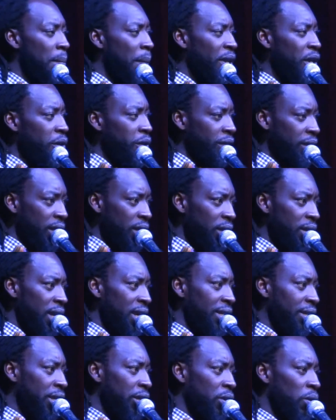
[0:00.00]
But you still
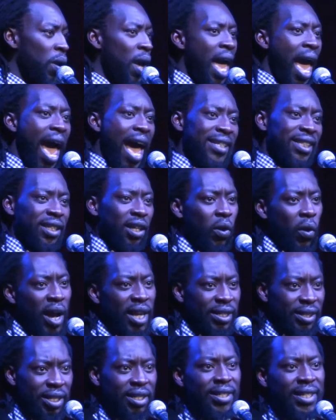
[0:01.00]
need to ask the
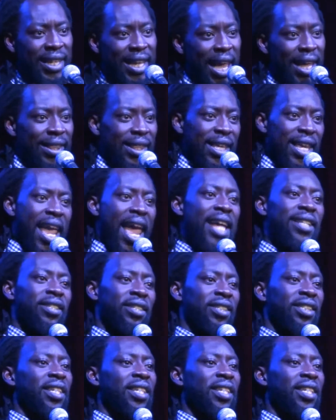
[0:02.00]
question to get the answer.